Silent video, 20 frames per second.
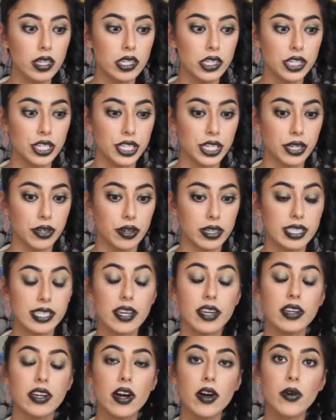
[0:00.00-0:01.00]
so
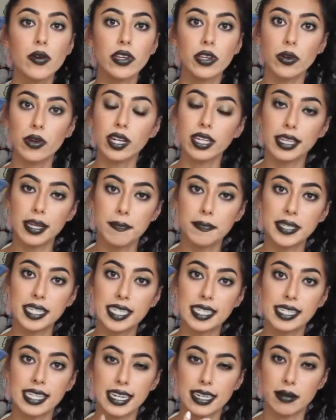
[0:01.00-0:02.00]
you know
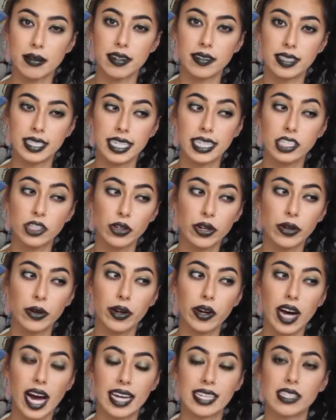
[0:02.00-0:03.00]
eucalyptus and tea tree
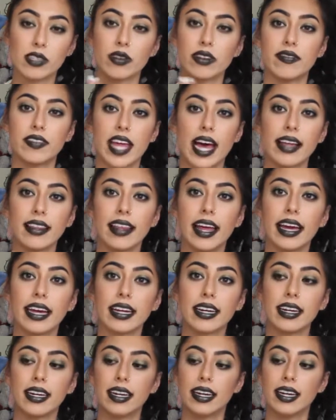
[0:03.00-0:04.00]
oil has sort of that like
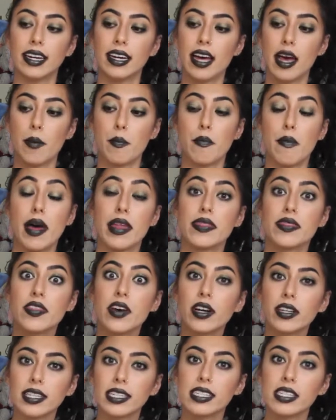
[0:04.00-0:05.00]

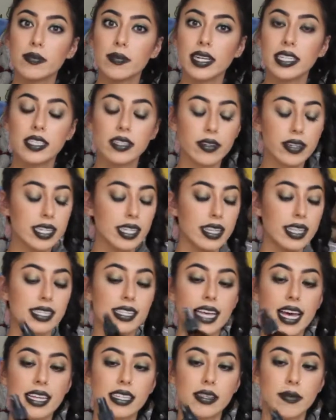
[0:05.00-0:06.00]
menthol-y smell to it. This
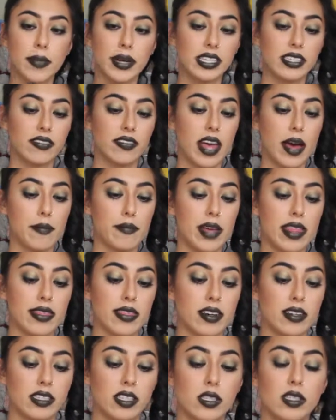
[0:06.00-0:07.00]
has a bunch of that
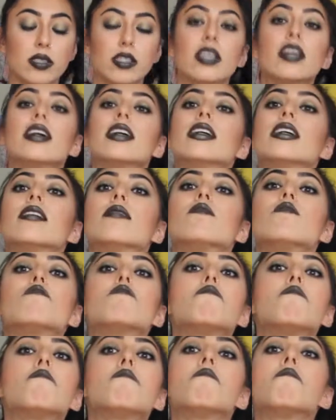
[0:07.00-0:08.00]
menthol
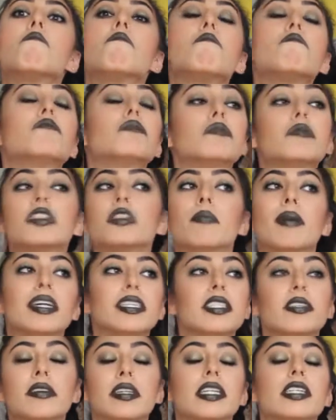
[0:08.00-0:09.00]
smell
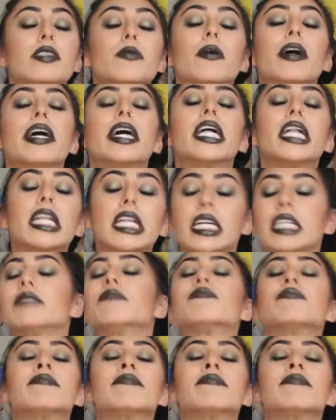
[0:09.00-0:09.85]
to it as well.